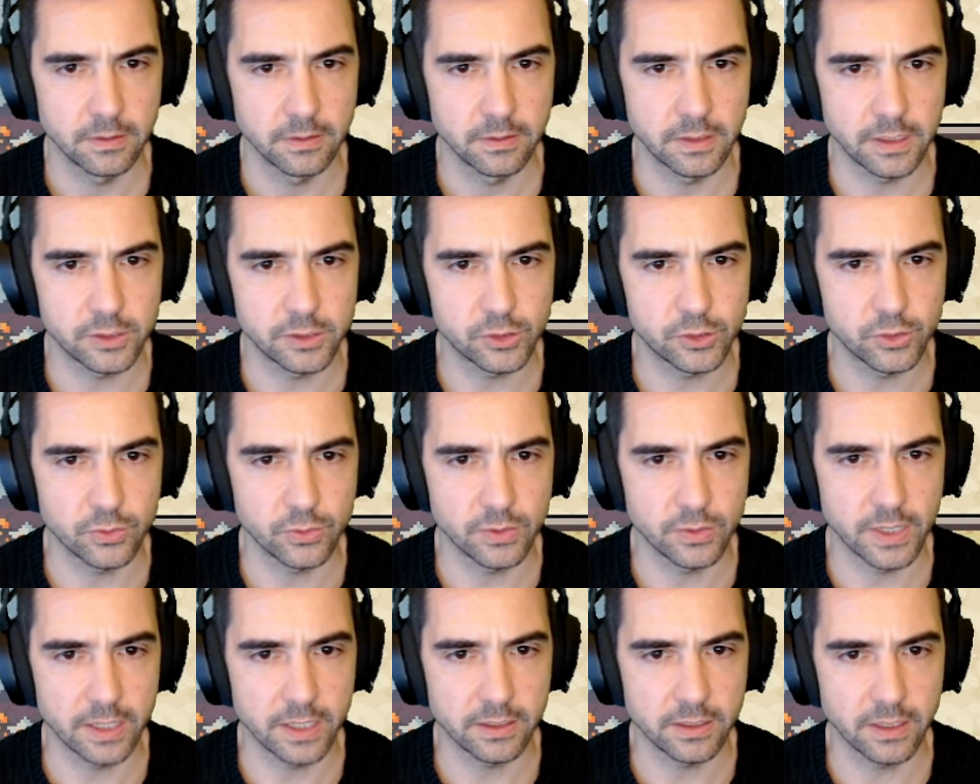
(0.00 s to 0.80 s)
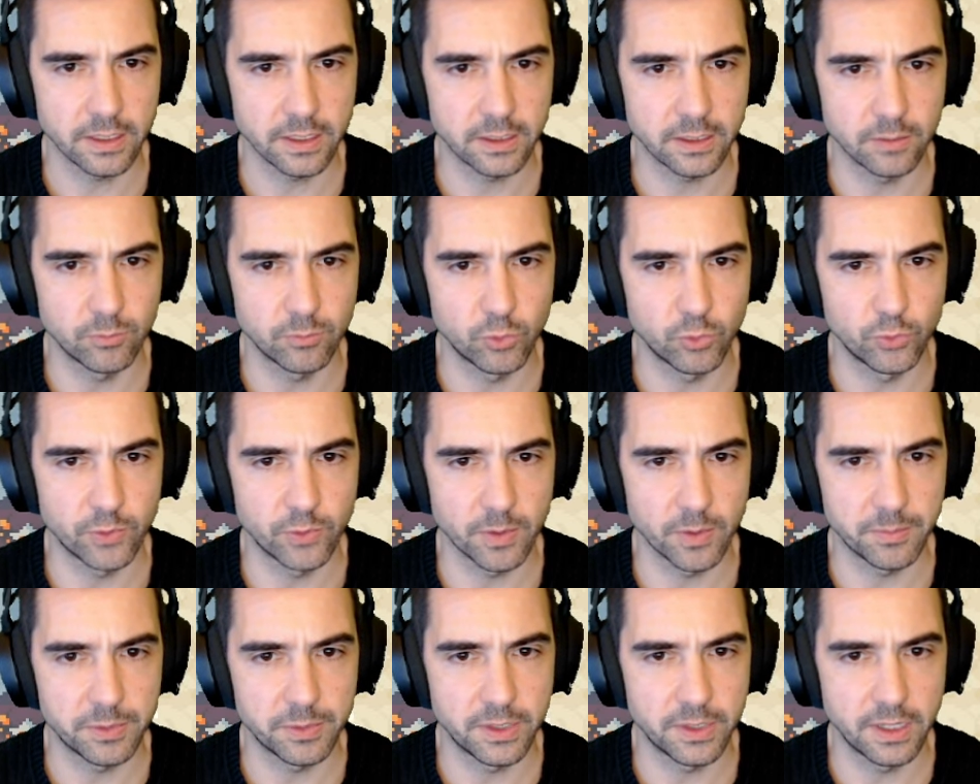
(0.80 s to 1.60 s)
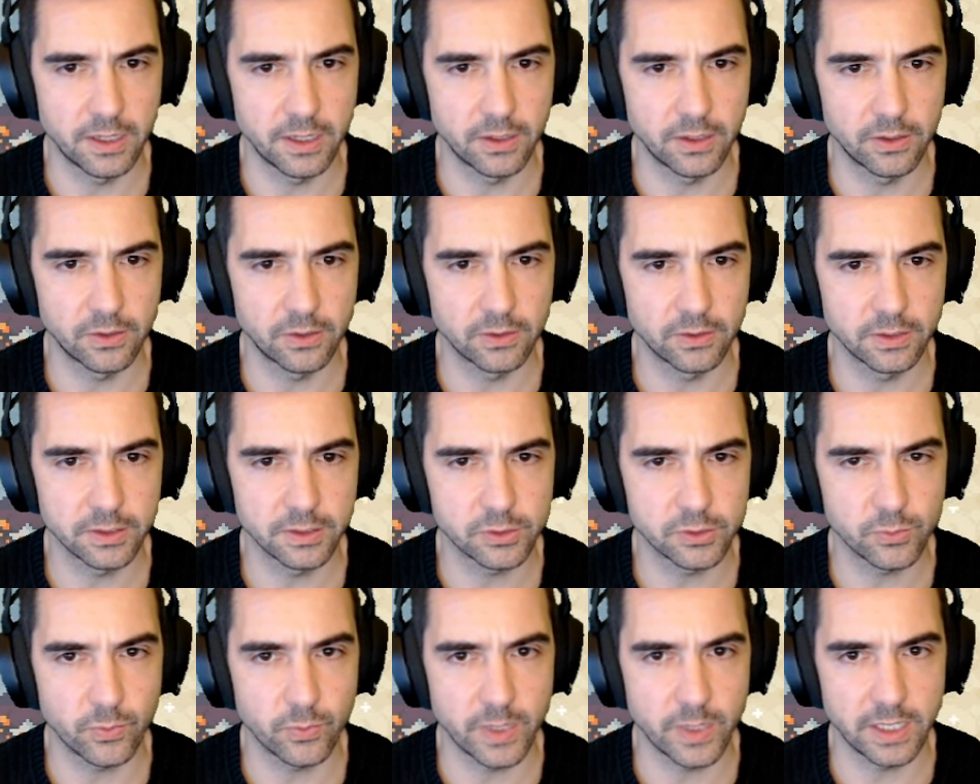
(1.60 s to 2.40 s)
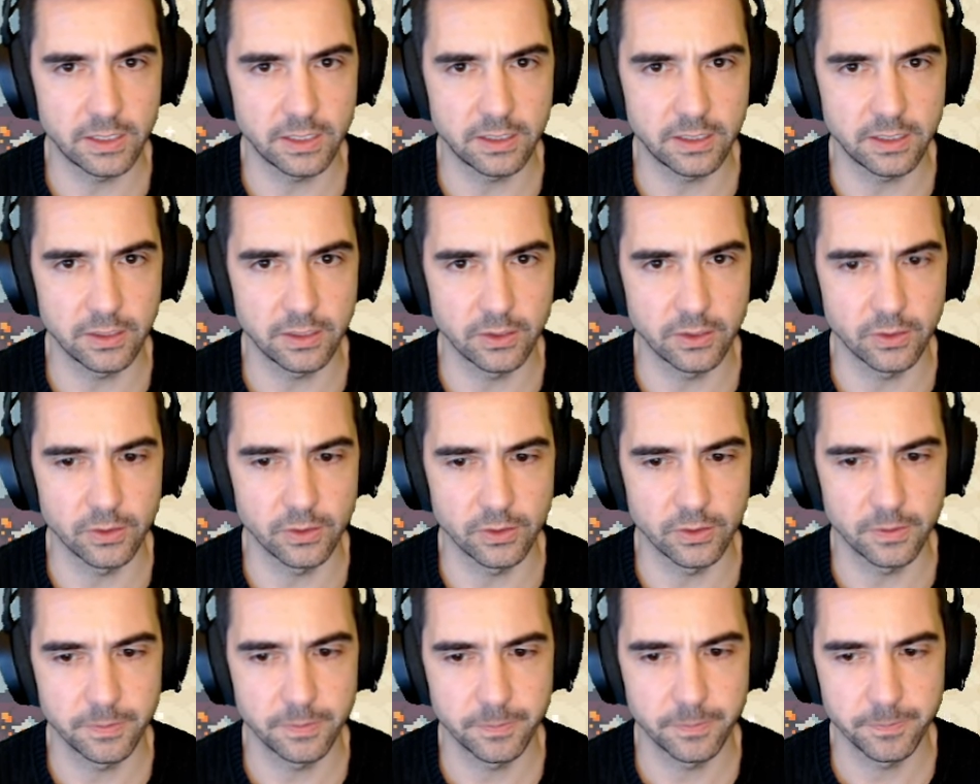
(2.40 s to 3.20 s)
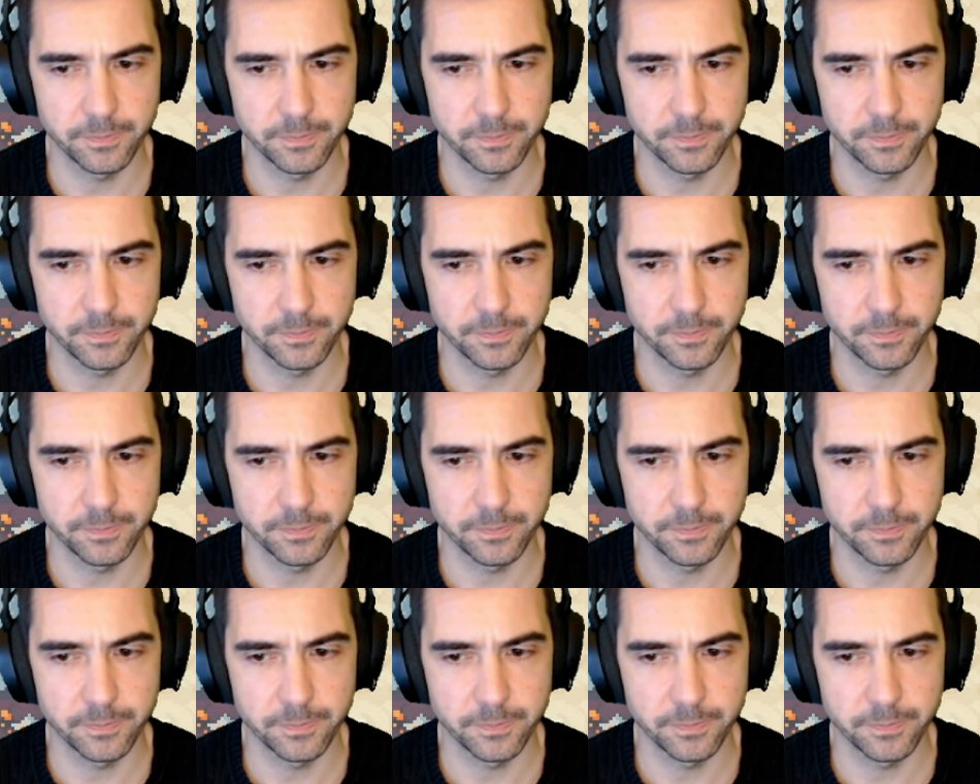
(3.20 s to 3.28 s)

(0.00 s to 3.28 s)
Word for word: Next turn, that guy can move up there. Let's wait here.